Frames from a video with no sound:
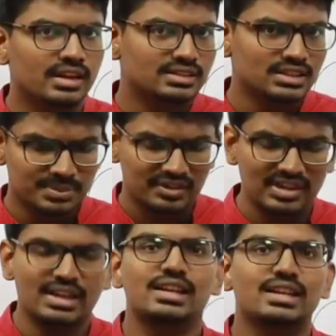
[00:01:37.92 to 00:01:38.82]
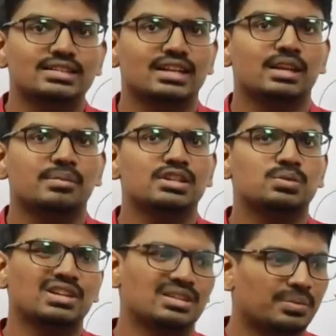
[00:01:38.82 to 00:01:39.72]
Distance between Delhi and Chennai
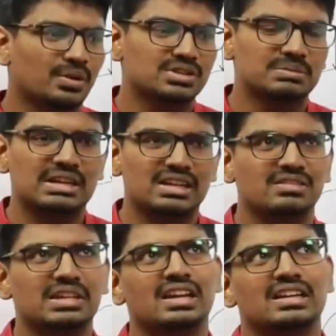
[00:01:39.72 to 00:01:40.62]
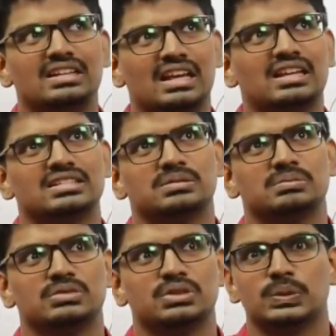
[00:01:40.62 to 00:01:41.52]
means what? Approximately we can take
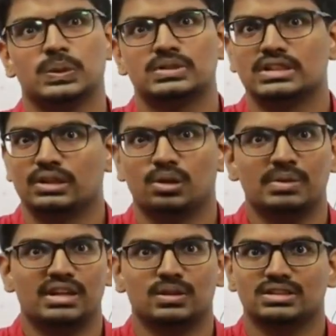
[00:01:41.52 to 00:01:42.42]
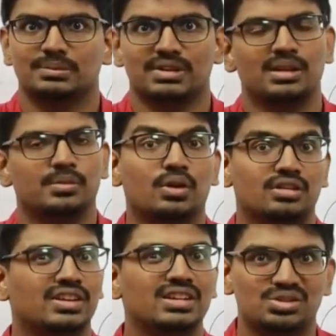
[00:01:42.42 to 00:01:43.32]
some 2000 kilometers or something. I'm
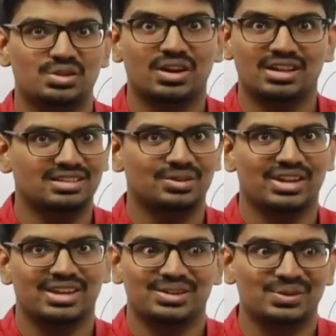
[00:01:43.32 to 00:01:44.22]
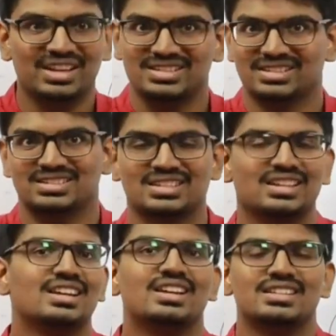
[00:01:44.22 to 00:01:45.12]
not very sure. Okay, you can just
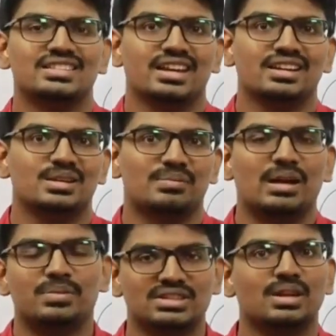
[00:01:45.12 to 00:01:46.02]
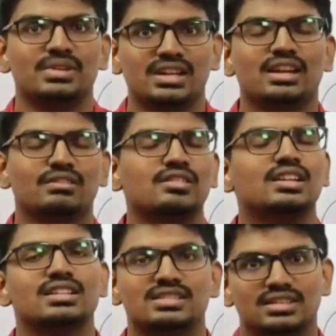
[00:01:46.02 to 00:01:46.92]
check it in the map or something, like we
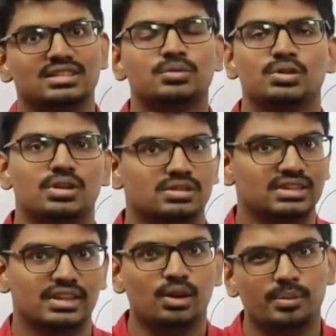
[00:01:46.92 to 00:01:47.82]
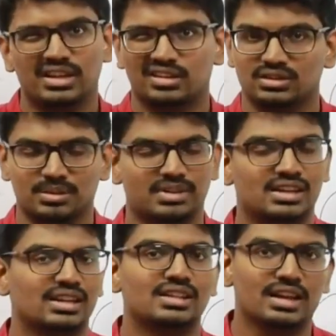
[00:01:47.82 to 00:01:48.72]
will consider some 2000 kilometers or
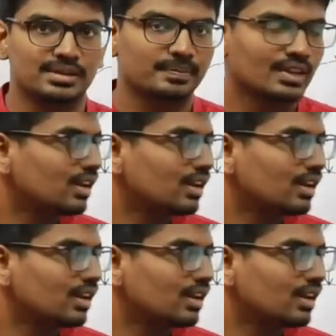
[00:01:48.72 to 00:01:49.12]
something like that.